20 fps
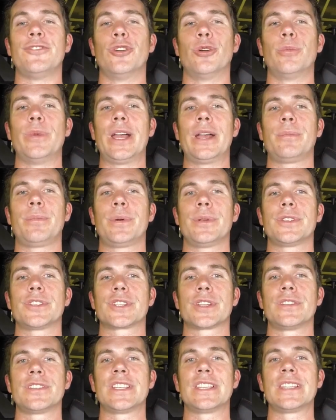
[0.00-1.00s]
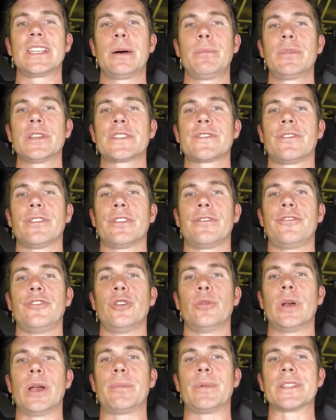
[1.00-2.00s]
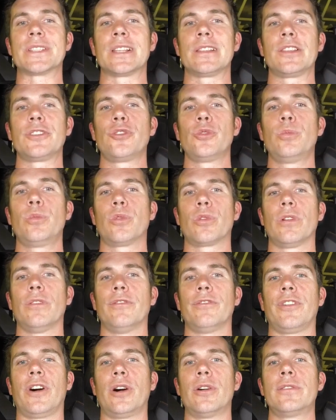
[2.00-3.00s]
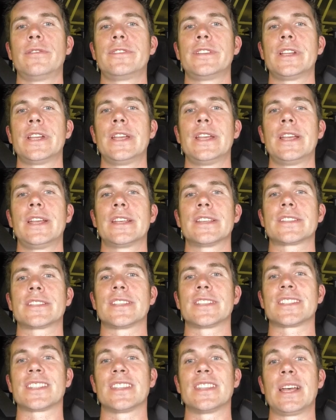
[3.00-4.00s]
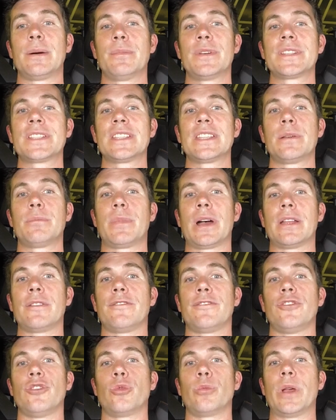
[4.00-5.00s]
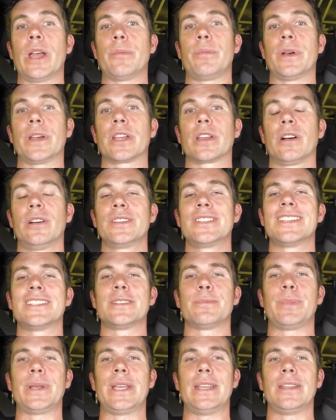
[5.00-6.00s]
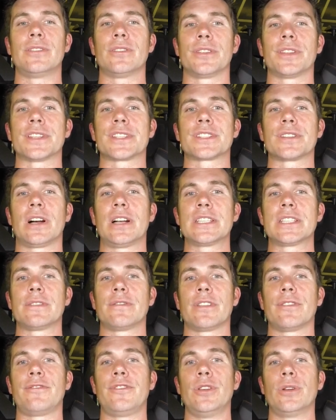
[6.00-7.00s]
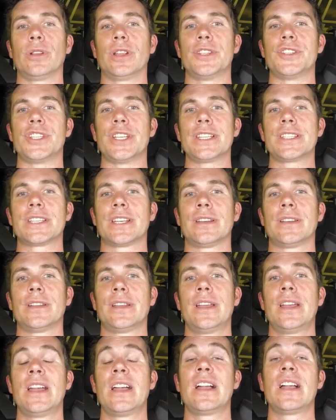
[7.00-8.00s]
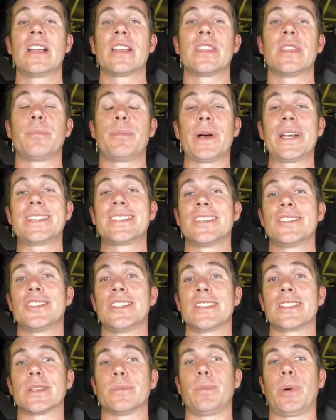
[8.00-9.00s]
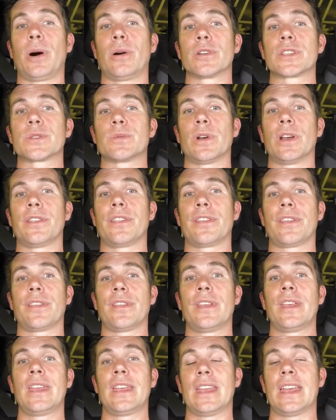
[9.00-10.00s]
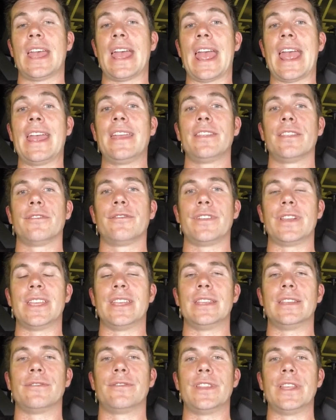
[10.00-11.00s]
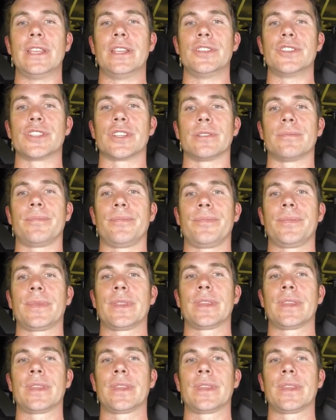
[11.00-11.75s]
fuel map, choosing numbers for the fuel map is a little more involved, since the numbers in the main fuel map are going to depend on the size of the fuel injector, the base injector pulse width, and the VE of the engine.